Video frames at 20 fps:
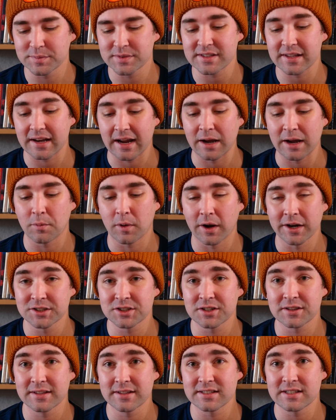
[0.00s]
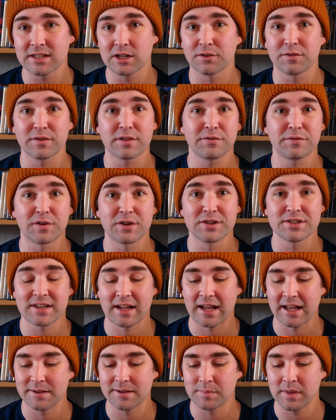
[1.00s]
that I watched this year for the first
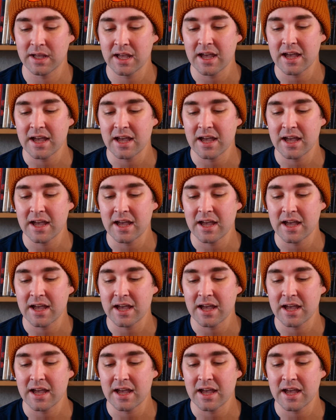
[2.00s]
time